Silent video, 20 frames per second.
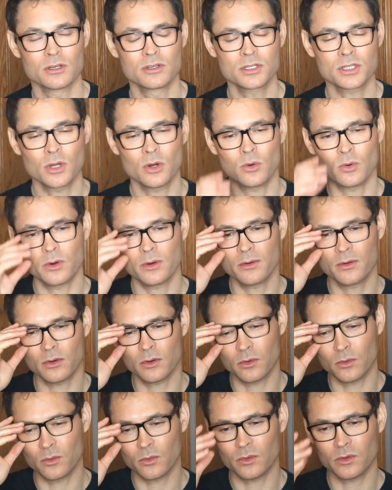So
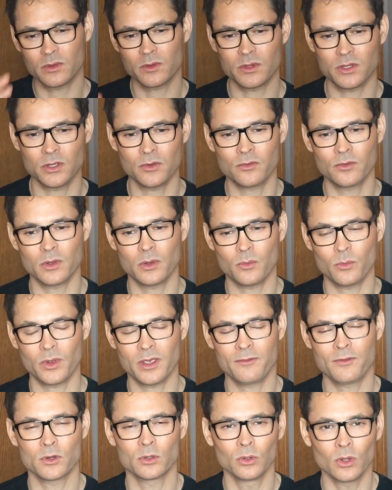
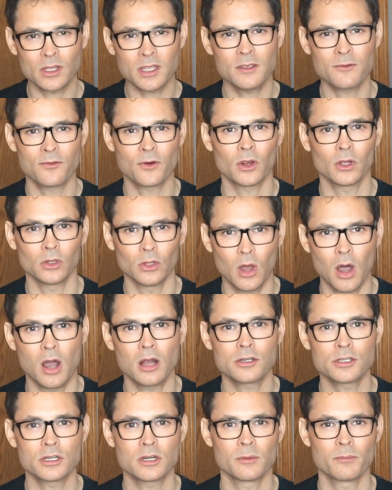if you're looking for a
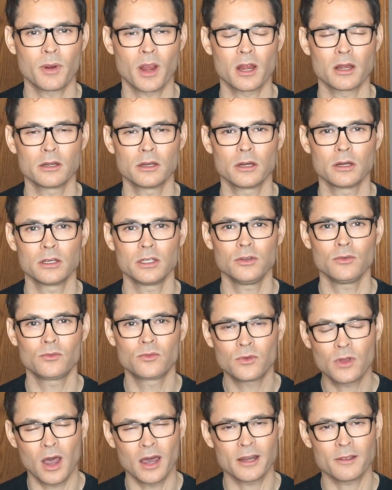long-term partner,
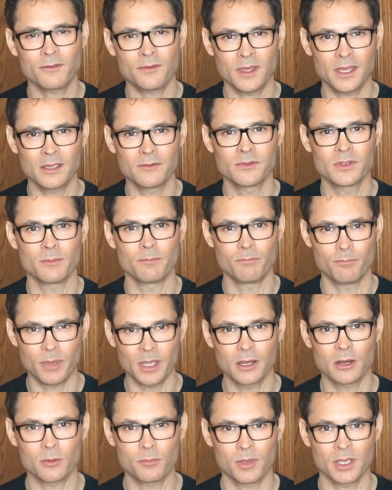you've got to think of the
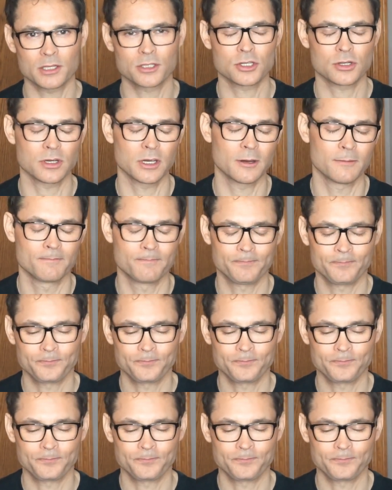bigger picture here.